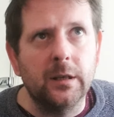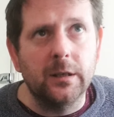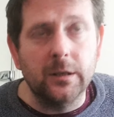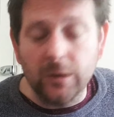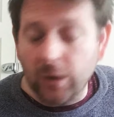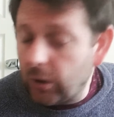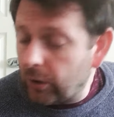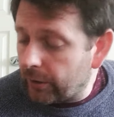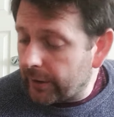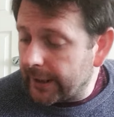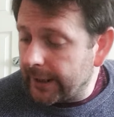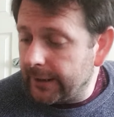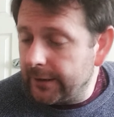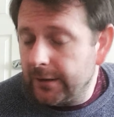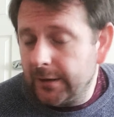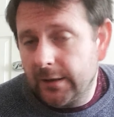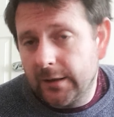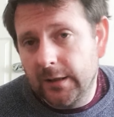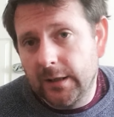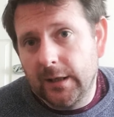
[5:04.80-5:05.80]
Locrian,
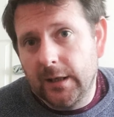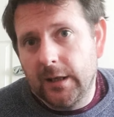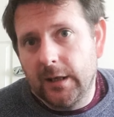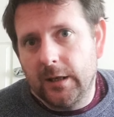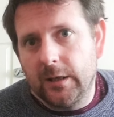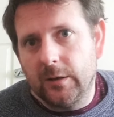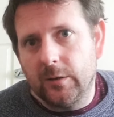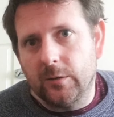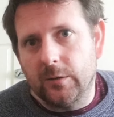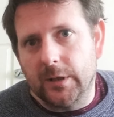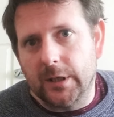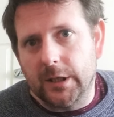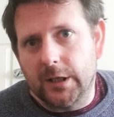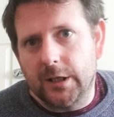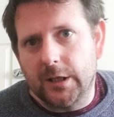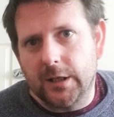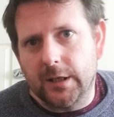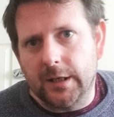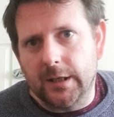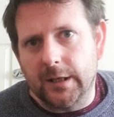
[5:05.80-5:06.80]

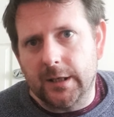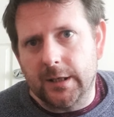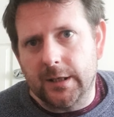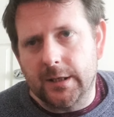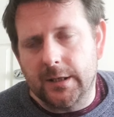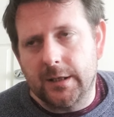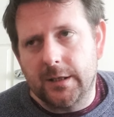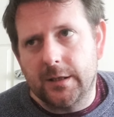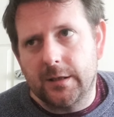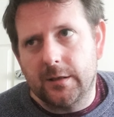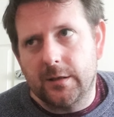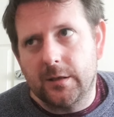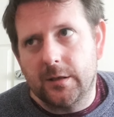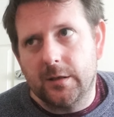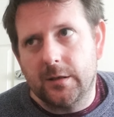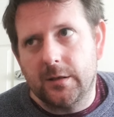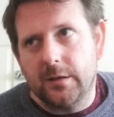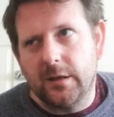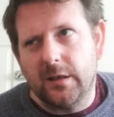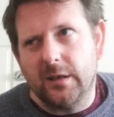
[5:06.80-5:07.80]
which
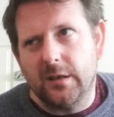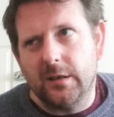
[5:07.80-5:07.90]
is